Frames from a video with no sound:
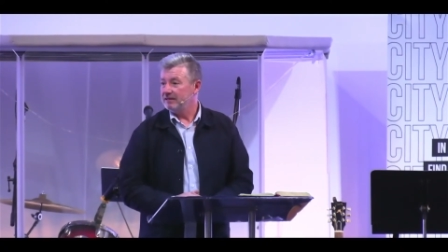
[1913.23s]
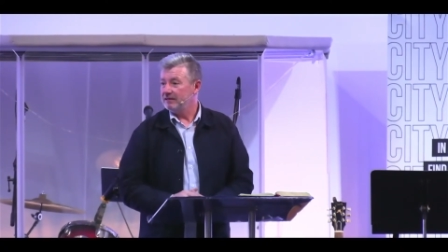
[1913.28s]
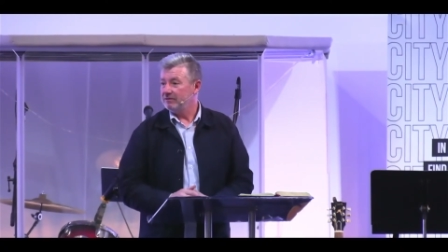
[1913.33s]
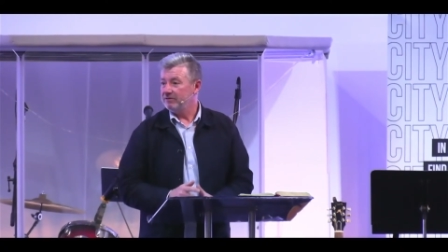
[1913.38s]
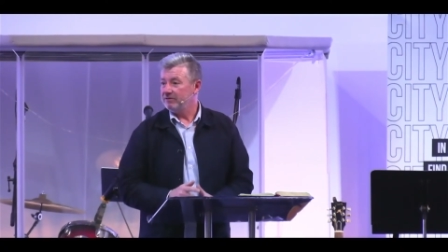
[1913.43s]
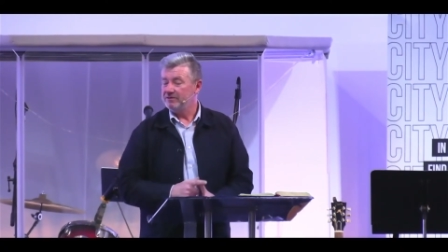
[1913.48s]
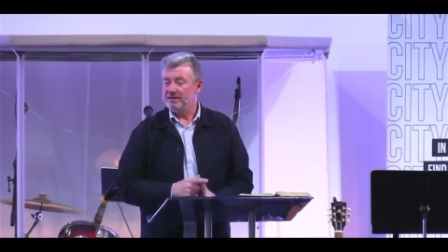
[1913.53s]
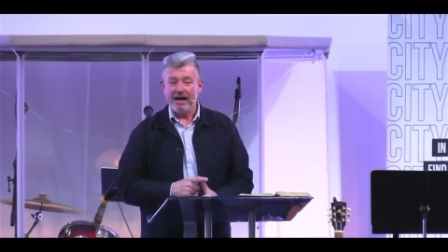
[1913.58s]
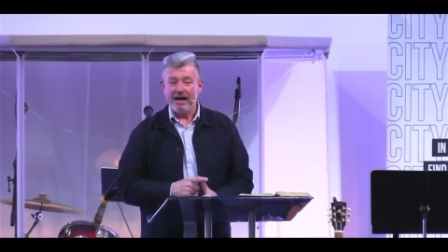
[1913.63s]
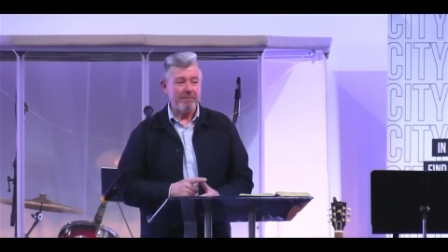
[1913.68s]

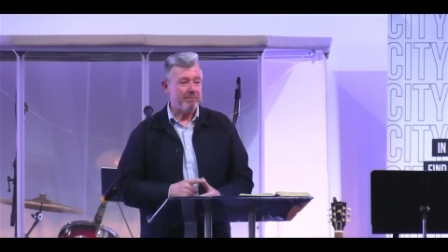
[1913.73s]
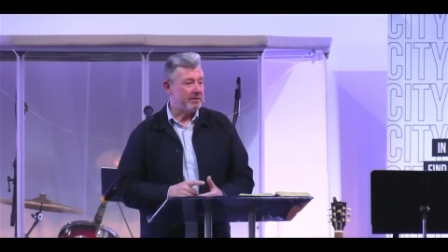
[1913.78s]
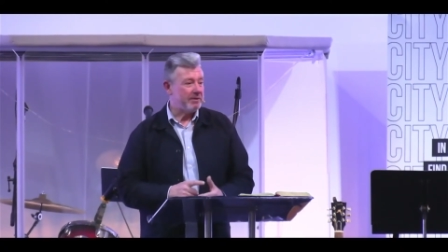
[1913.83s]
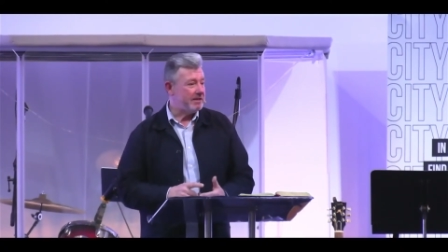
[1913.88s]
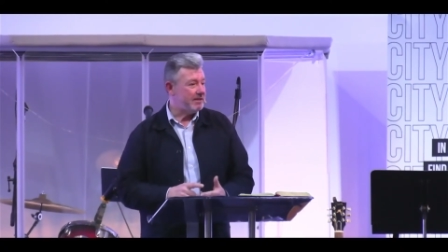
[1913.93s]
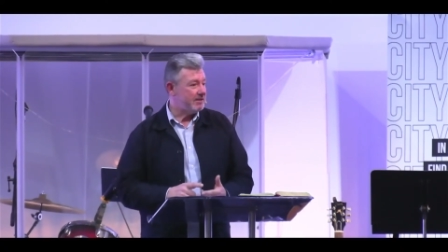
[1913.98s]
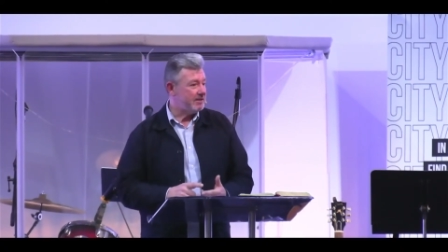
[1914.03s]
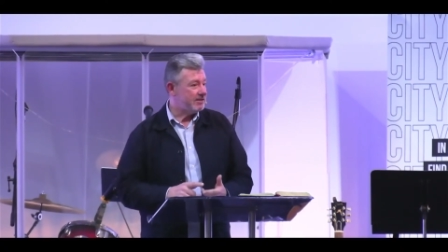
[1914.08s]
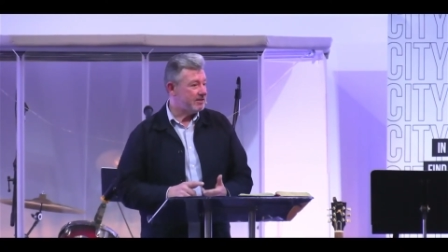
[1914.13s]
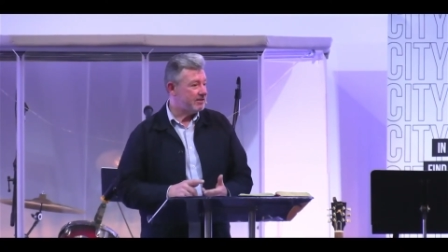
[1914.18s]
with
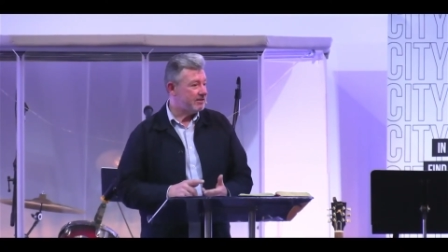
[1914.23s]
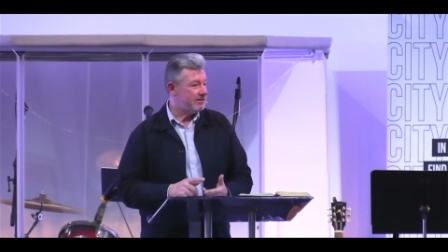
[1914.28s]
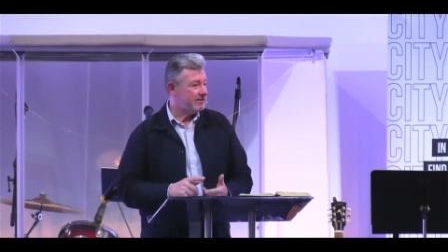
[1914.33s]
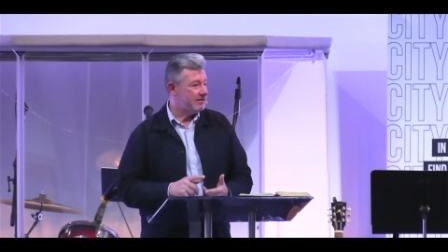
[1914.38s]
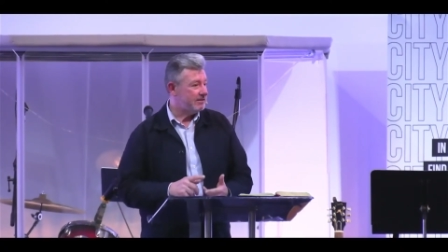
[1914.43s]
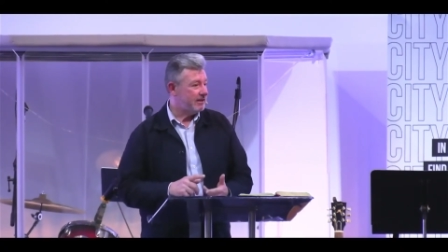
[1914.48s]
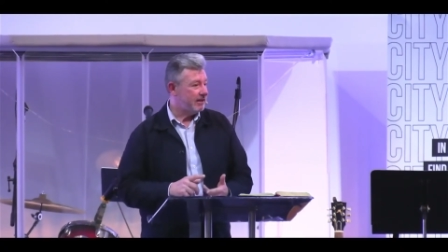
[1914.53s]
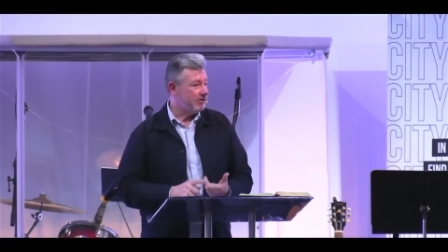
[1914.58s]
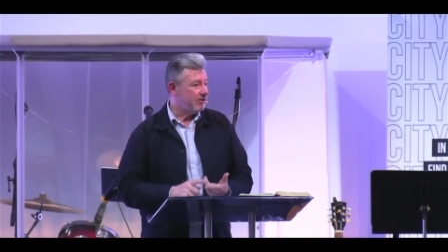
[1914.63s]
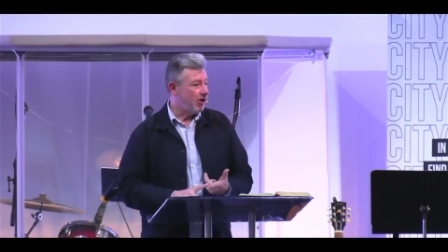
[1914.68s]
nappies
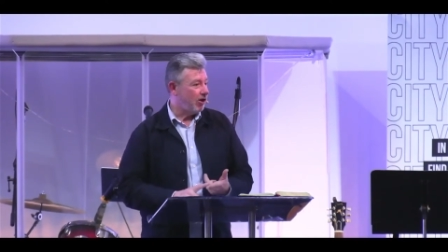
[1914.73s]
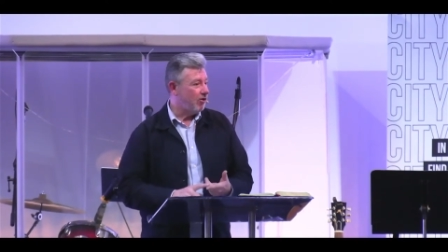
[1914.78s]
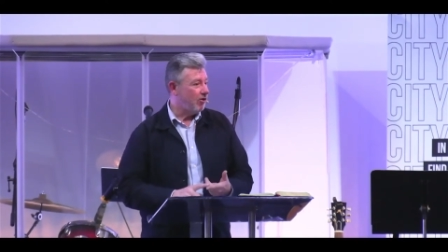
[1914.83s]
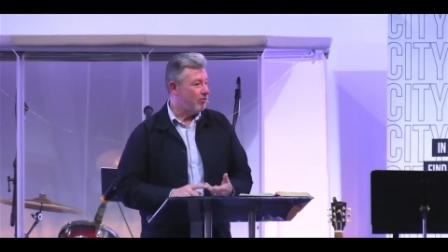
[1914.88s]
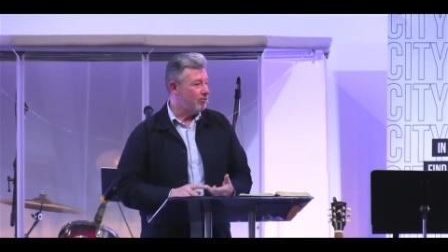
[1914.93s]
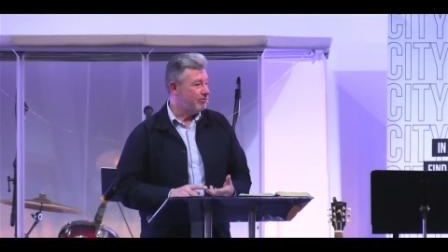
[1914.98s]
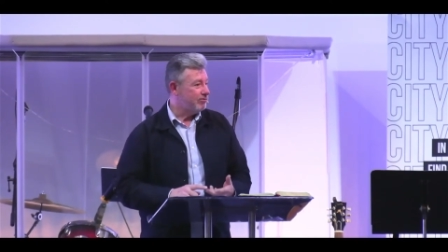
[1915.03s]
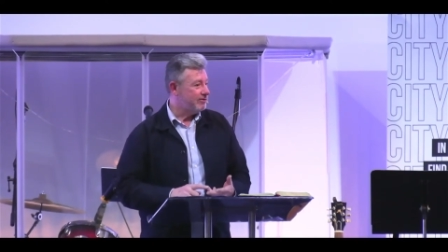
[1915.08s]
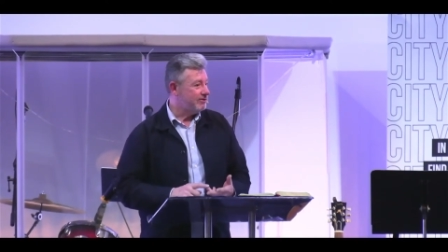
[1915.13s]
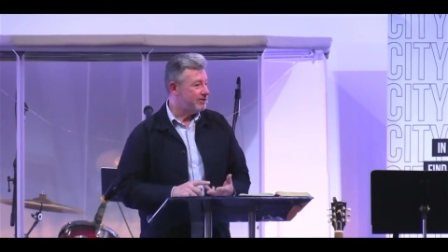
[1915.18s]
and
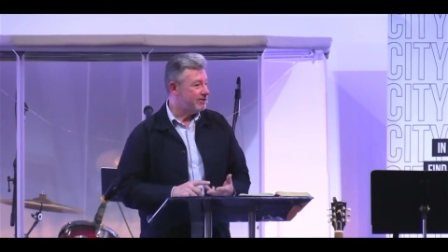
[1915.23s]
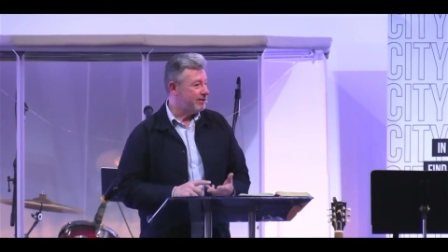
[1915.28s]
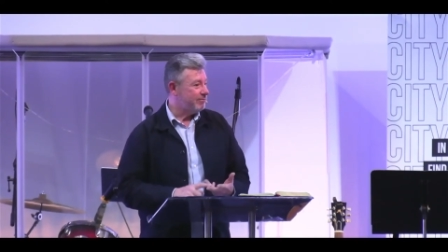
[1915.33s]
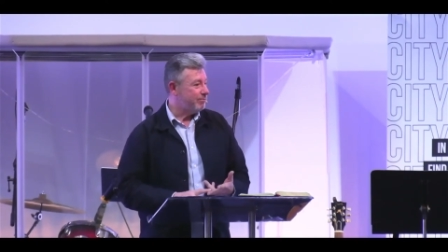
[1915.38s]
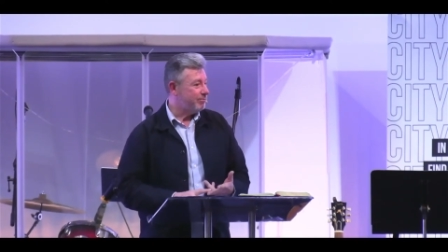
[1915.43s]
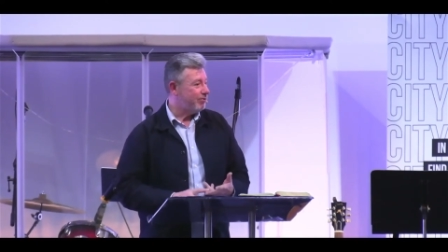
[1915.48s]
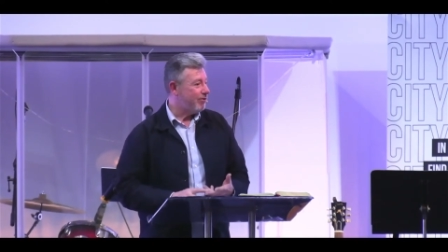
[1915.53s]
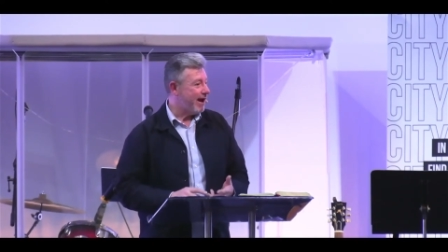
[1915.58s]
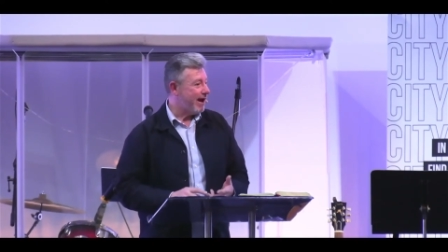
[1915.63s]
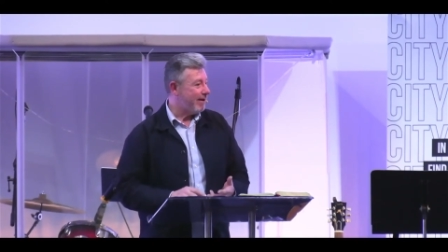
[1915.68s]
clothes and
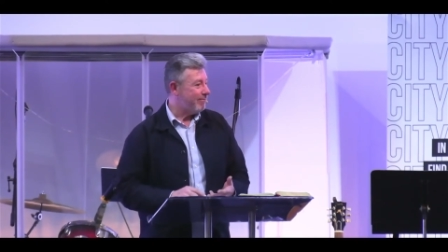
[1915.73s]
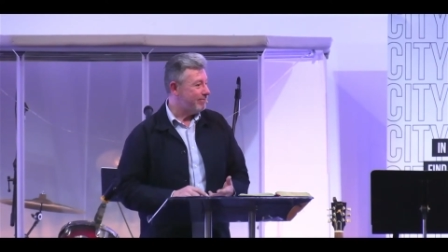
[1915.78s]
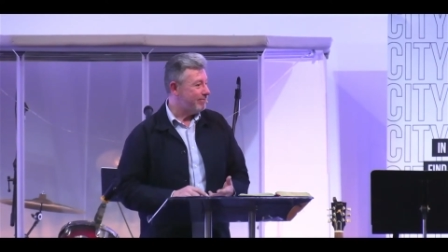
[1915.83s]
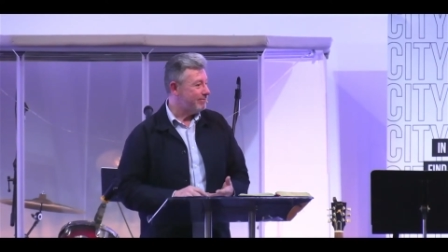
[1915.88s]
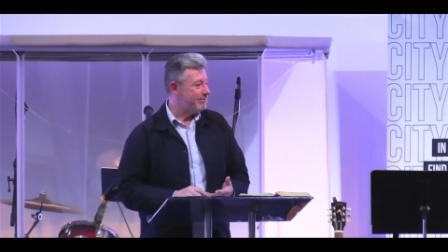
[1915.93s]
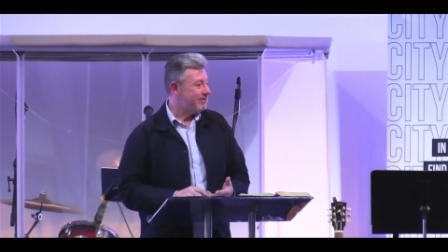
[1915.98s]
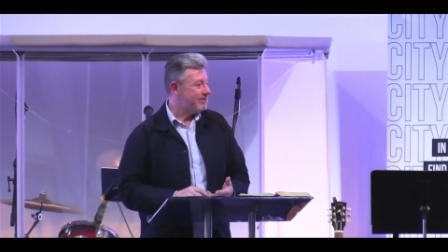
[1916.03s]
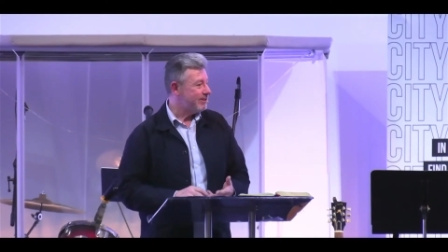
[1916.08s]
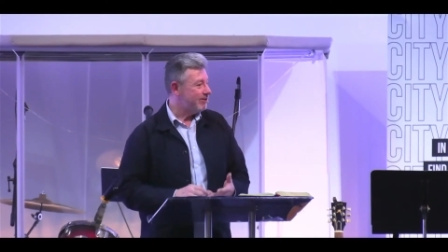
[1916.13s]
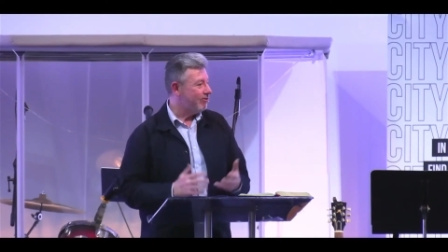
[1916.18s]

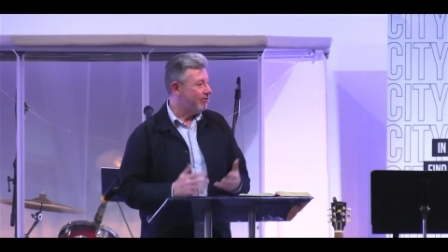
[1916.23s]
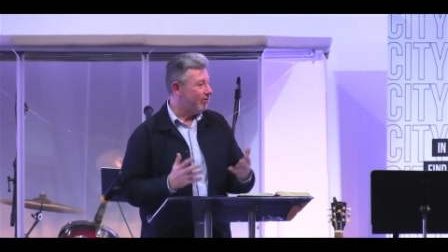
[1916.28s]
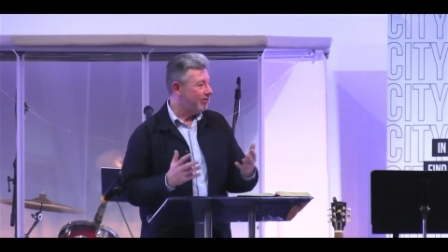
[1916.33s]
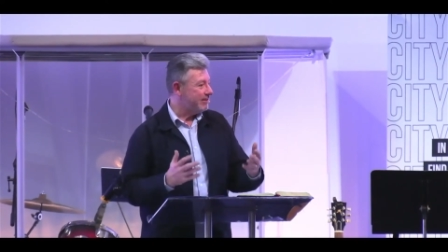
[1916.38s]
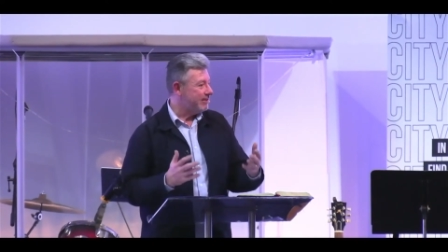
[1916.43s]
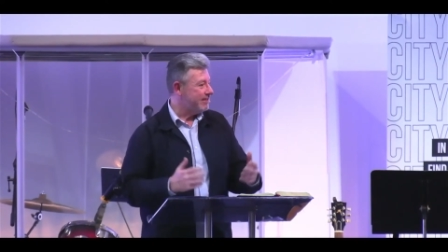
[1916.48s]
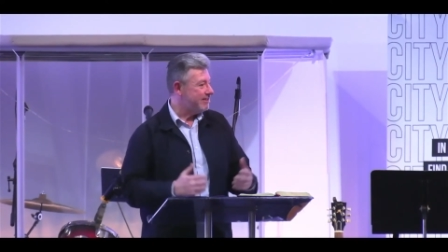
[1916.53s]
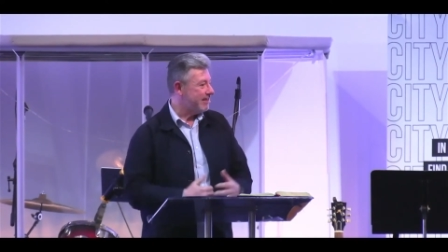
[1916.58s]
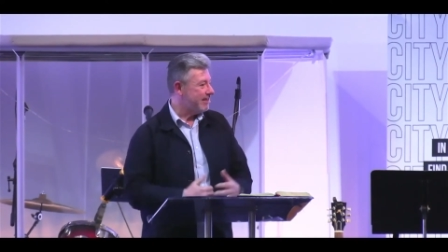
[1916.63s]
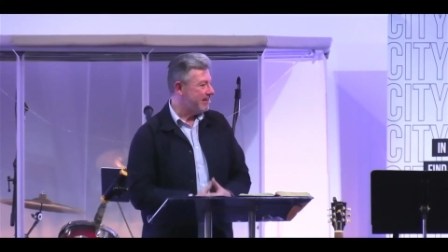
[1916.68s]
prams and all
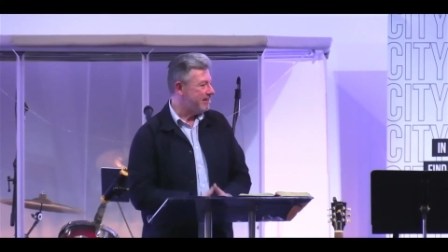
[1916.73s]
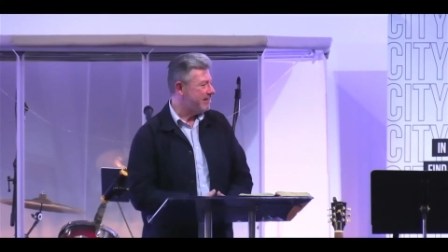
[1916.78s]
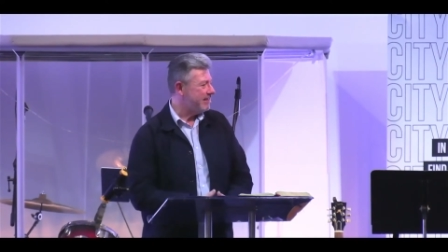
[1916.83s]
these items.